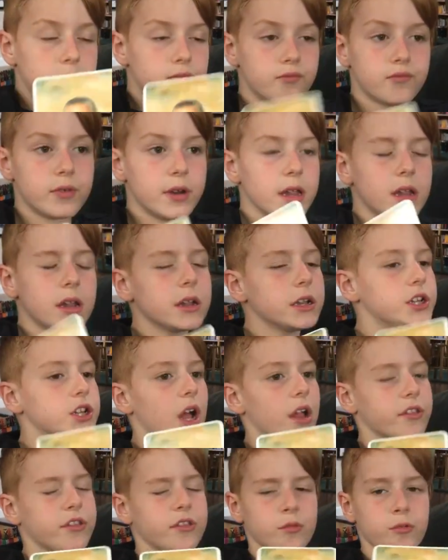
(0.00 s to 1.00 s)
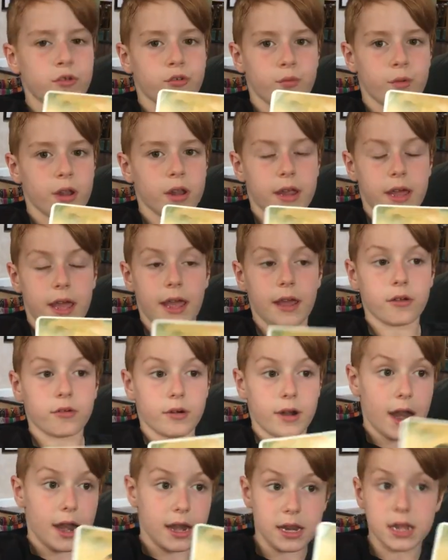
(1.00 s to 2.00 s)
really Johnson was really
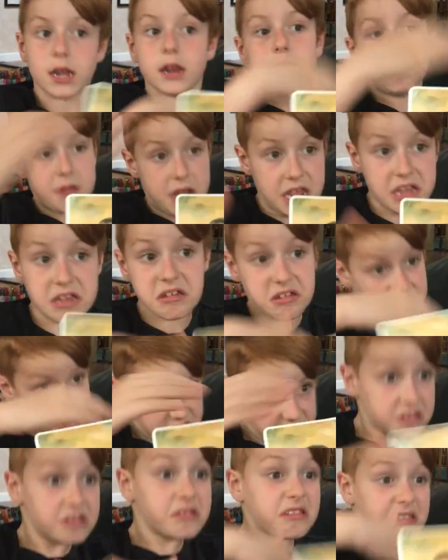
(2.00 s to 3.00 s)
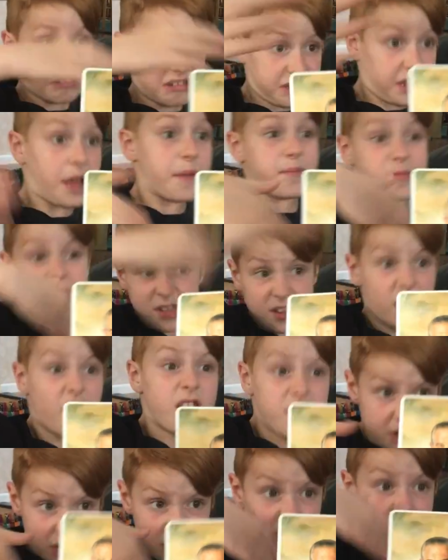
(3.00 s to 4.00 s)
angry at it. He just kept
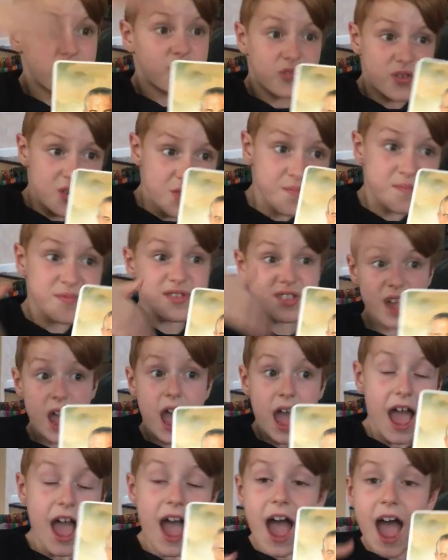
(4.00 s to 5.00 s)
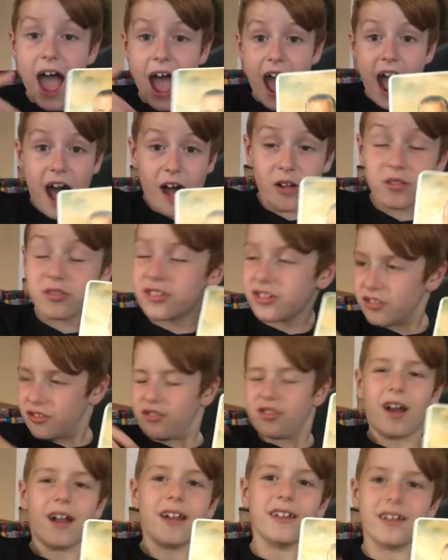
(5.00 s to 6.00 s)
sending troops out to
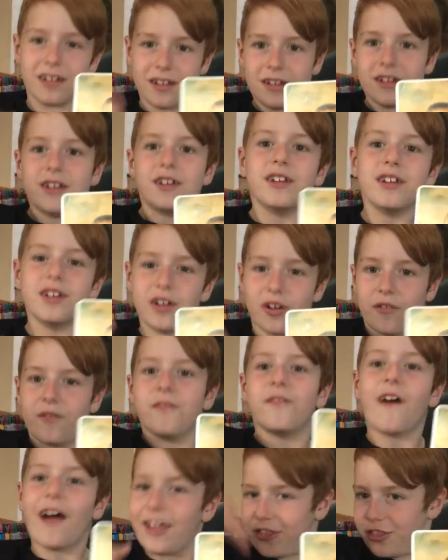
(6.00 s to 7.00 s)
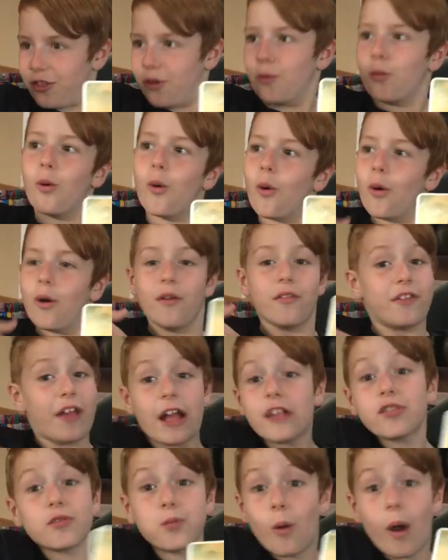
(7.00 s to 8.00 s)
try to, fight the war.
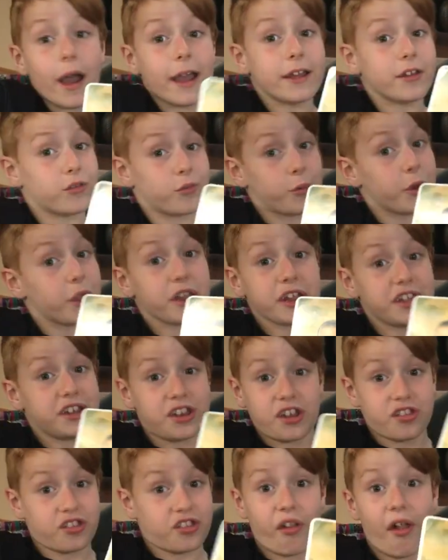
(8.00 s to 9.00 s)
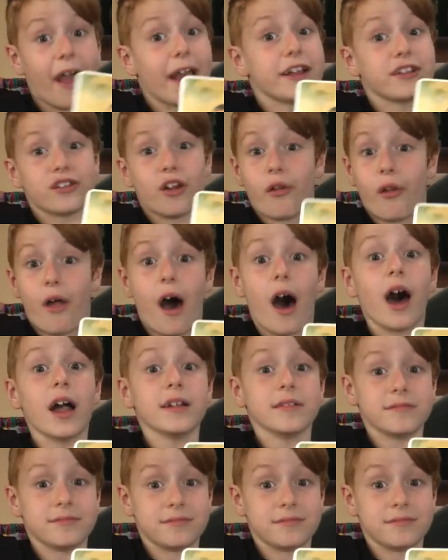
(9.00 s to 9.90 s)
That's why he's really disliked a lot.